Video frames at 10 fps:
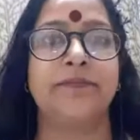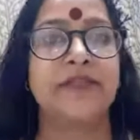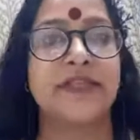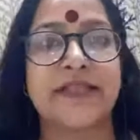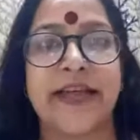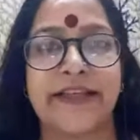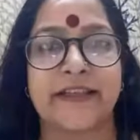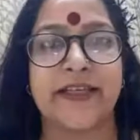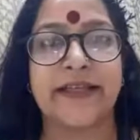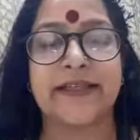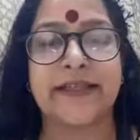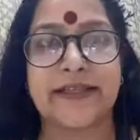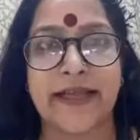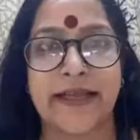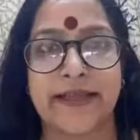stage, let's
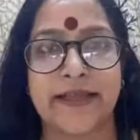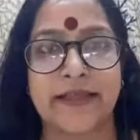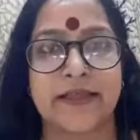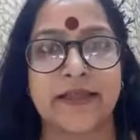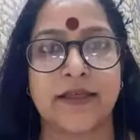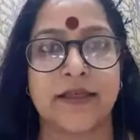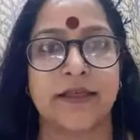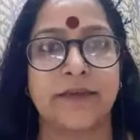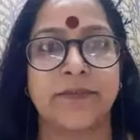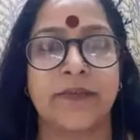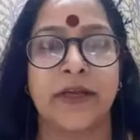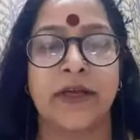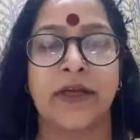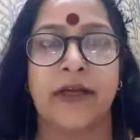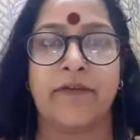say this.
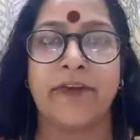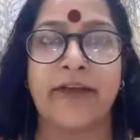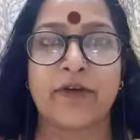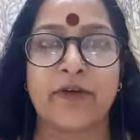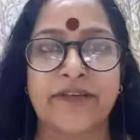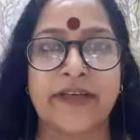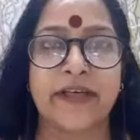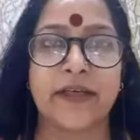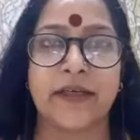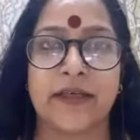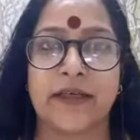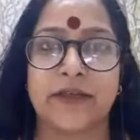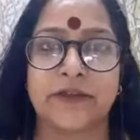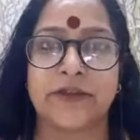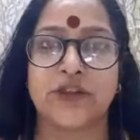When I was given
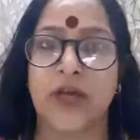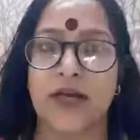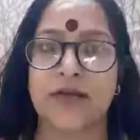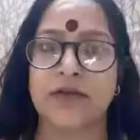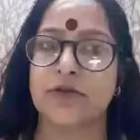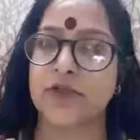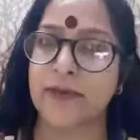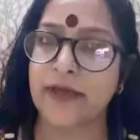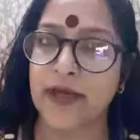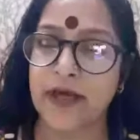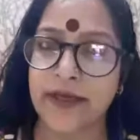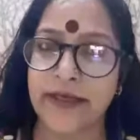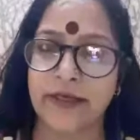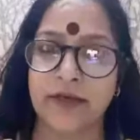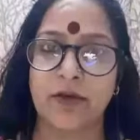a chance to speak
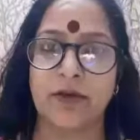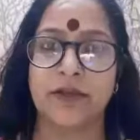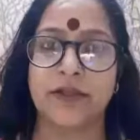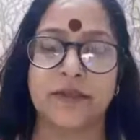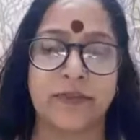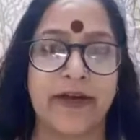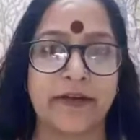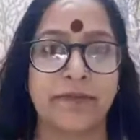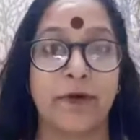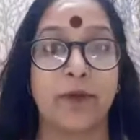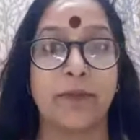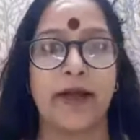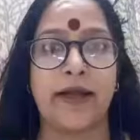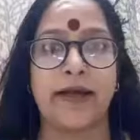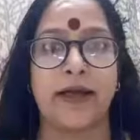again on this platform
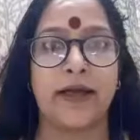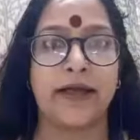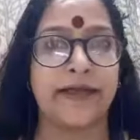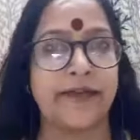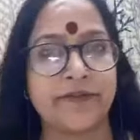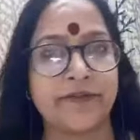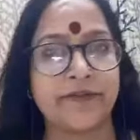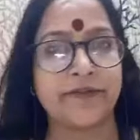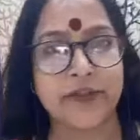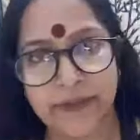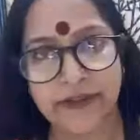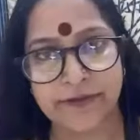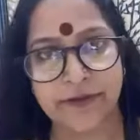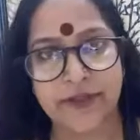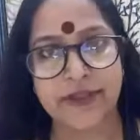and I gave this topic, the
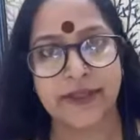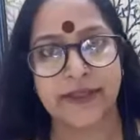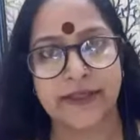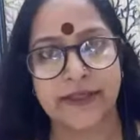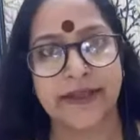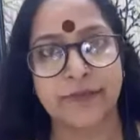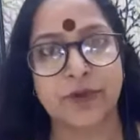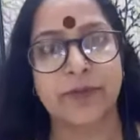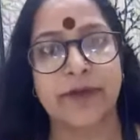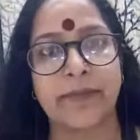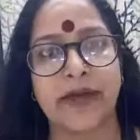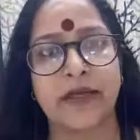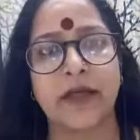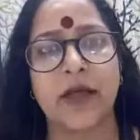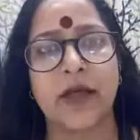first thing that came to my
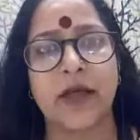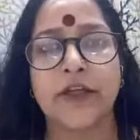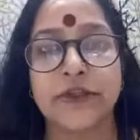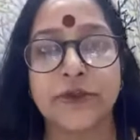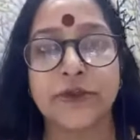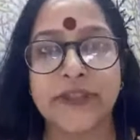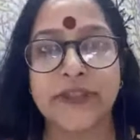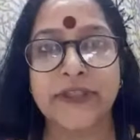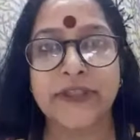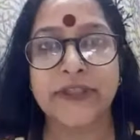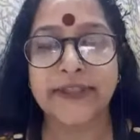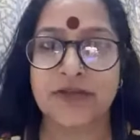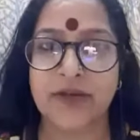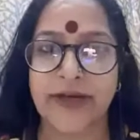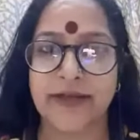mind, unity is
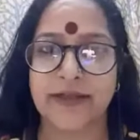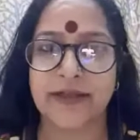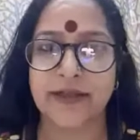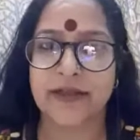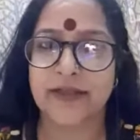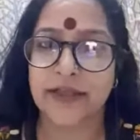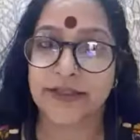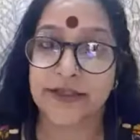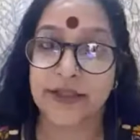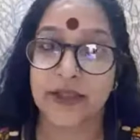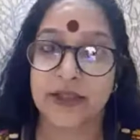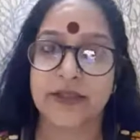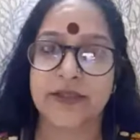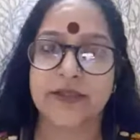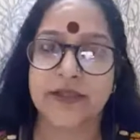strength, is such a
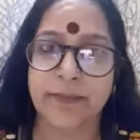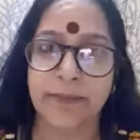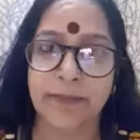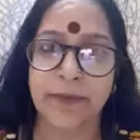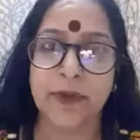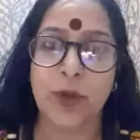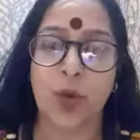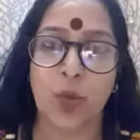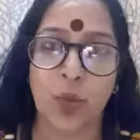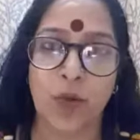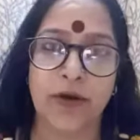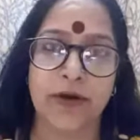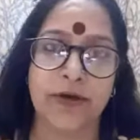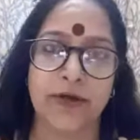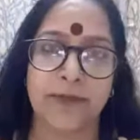simple
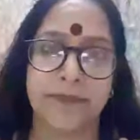word